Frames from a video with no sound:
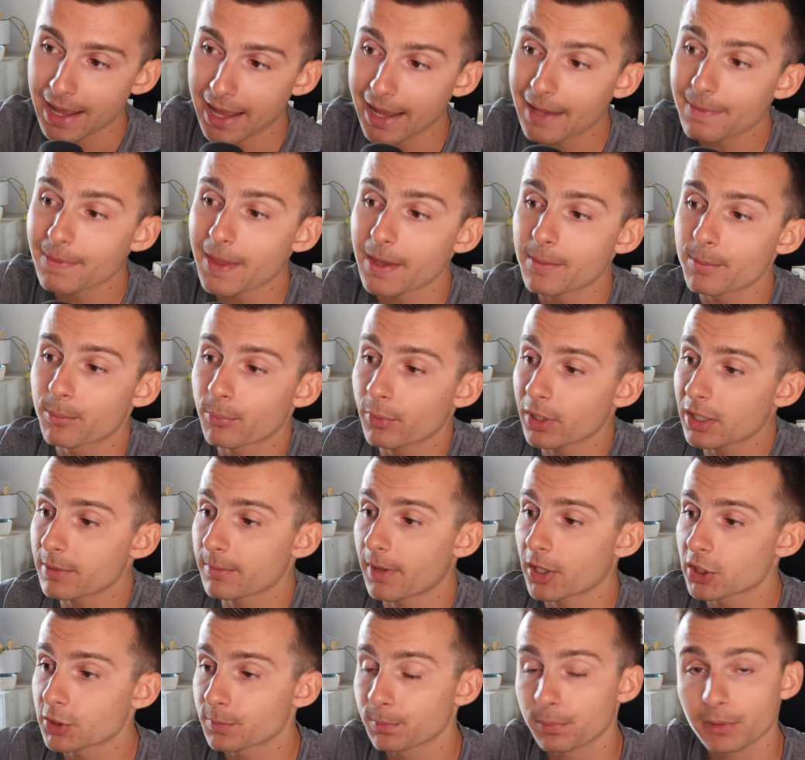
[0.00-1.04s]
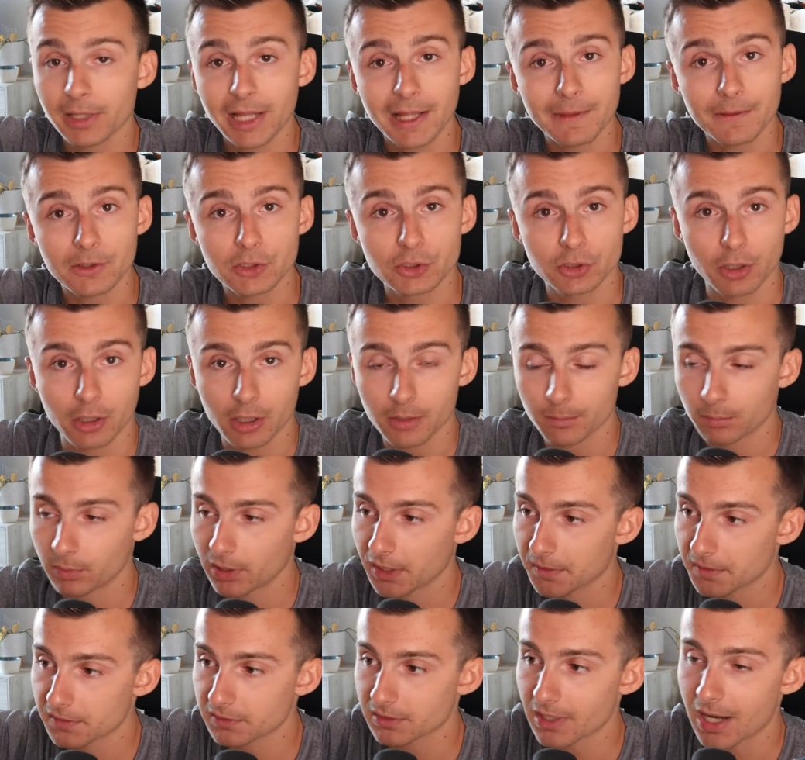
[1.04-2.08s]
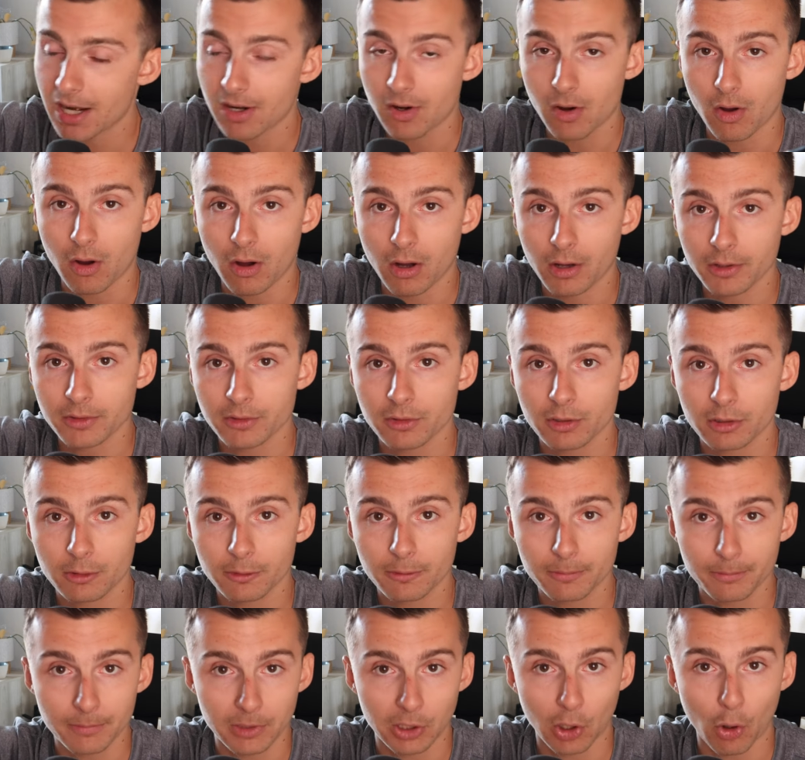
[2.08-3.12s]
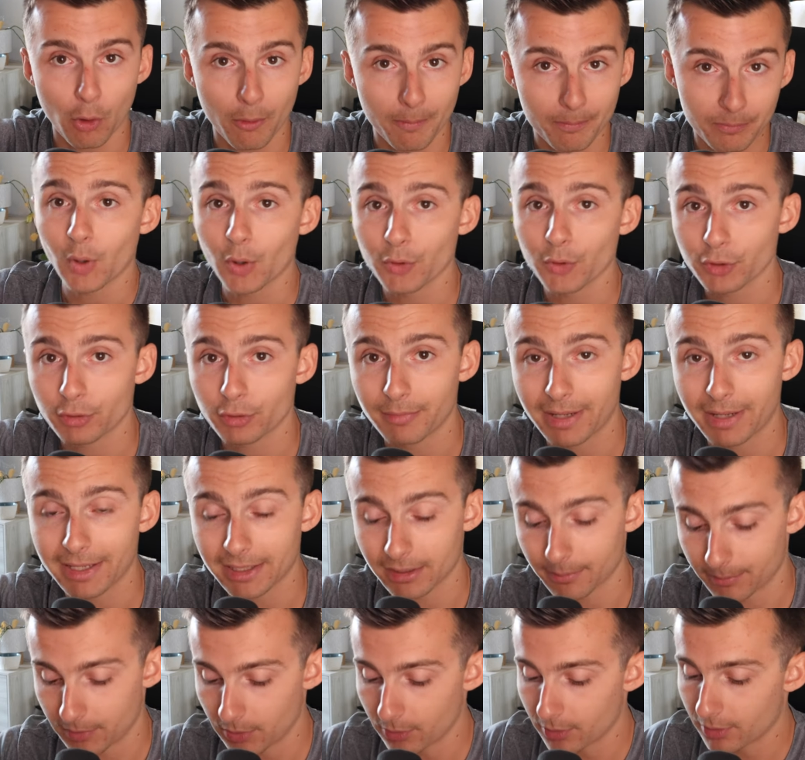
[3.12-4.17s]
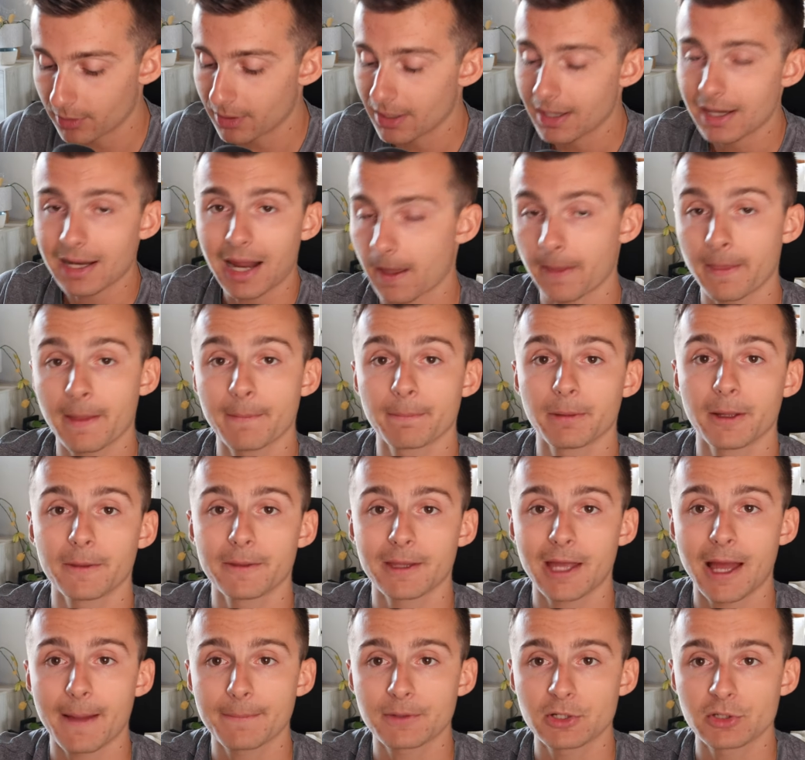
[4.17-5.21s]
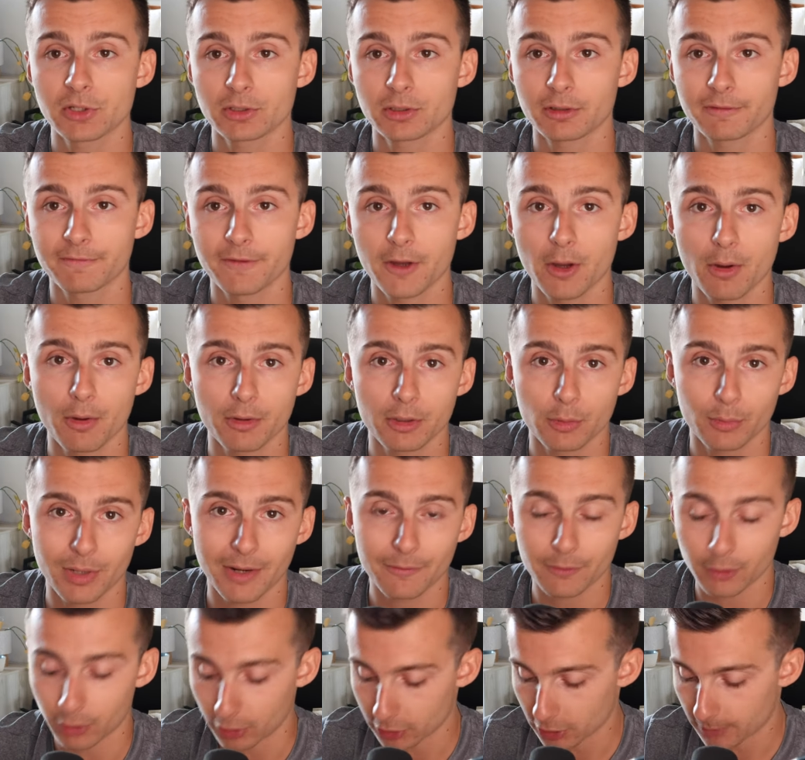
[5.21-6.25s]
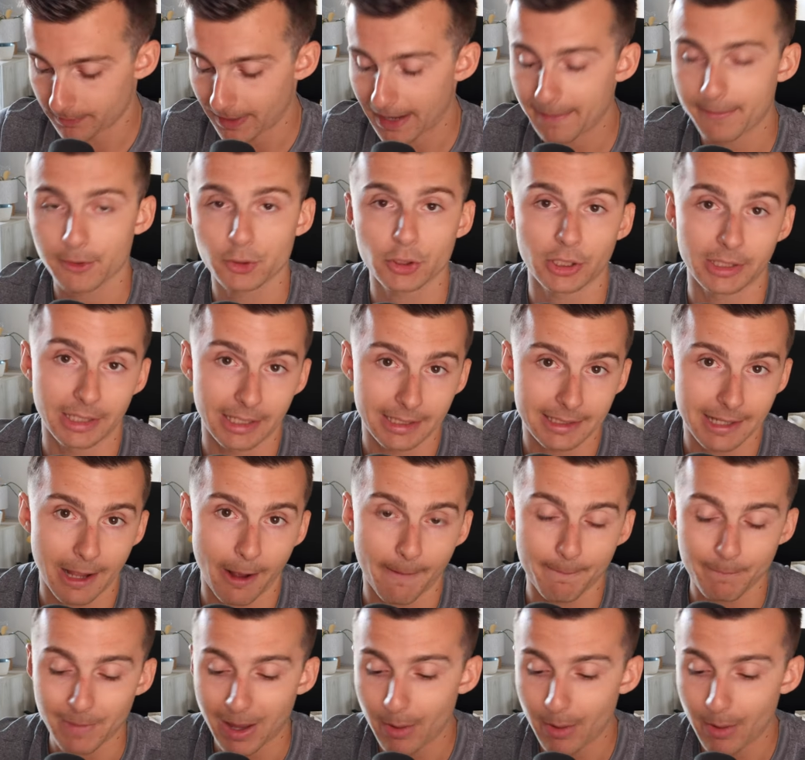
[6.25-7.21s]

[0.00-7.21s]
and then pretty much play the chart, play the stock on your, you know, on your main computer, and then play the options on your phone or whatever on your paper trading account.